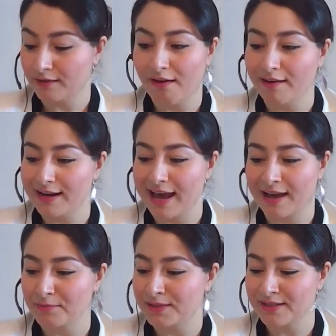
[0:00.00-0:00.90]
So
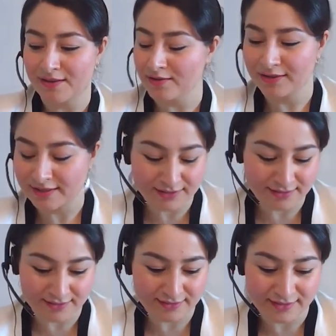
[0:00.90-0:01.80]
this is
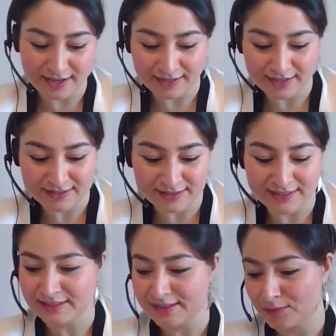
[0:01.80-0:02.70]
I guess this
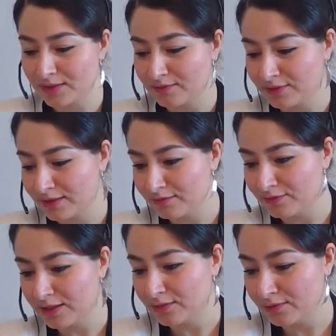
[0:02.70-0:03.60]
is one of the
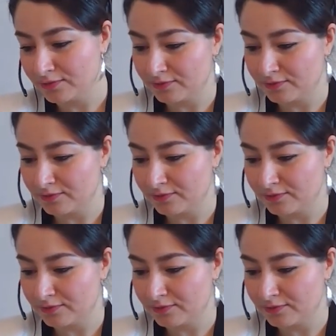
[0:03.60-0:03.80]
few,